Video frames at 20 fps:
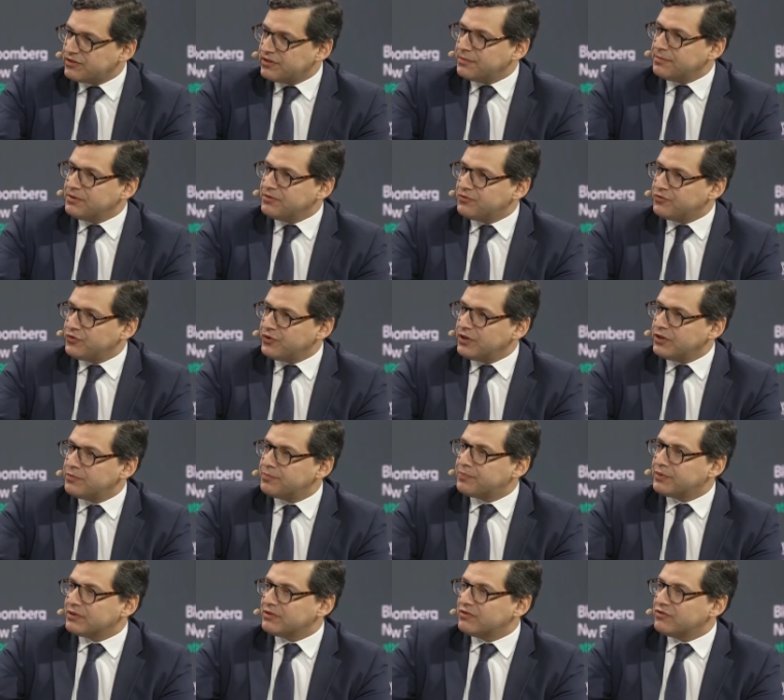Hemisphere,
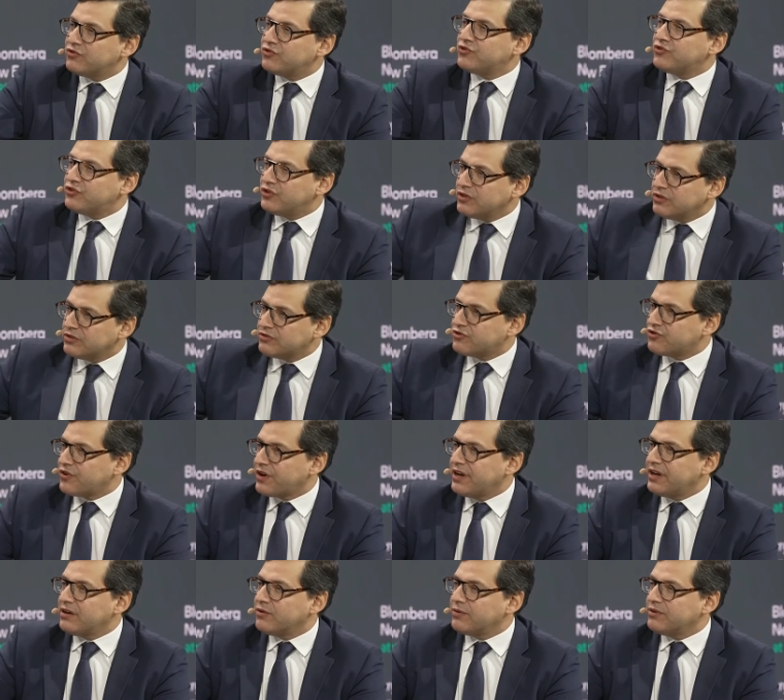but still
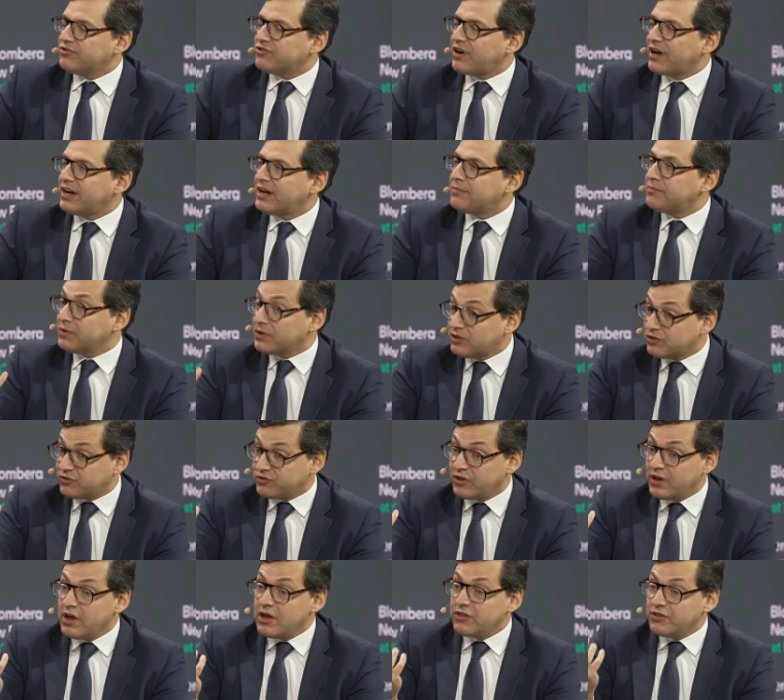trading with China,
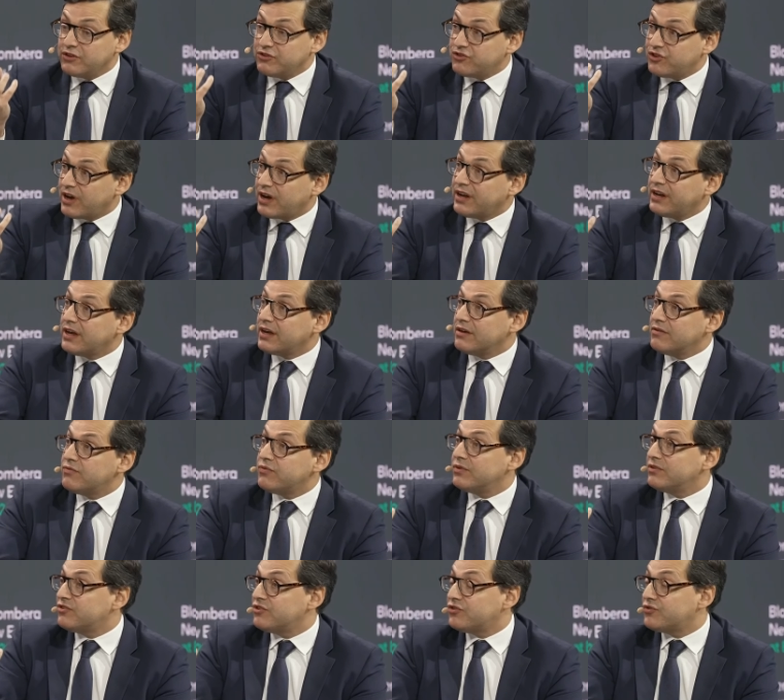because the China
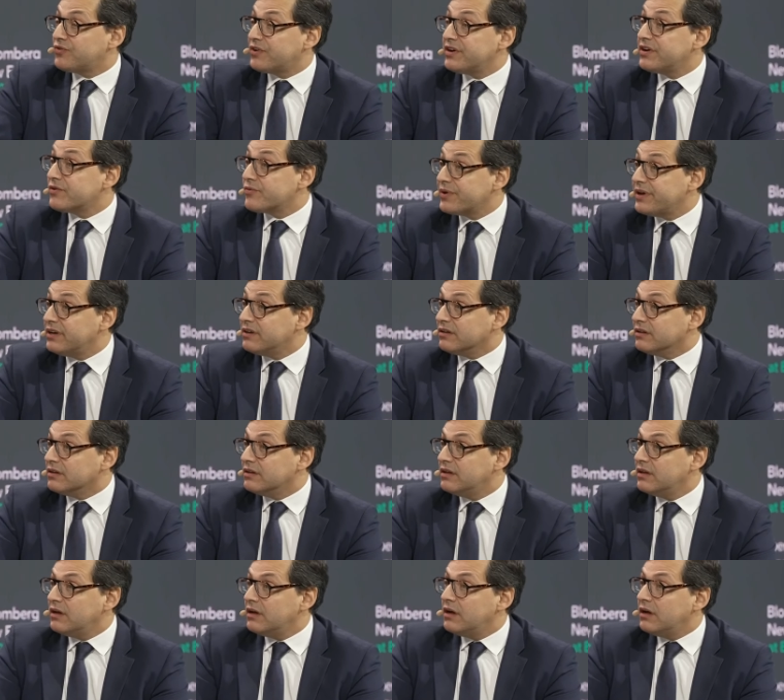influence is very real.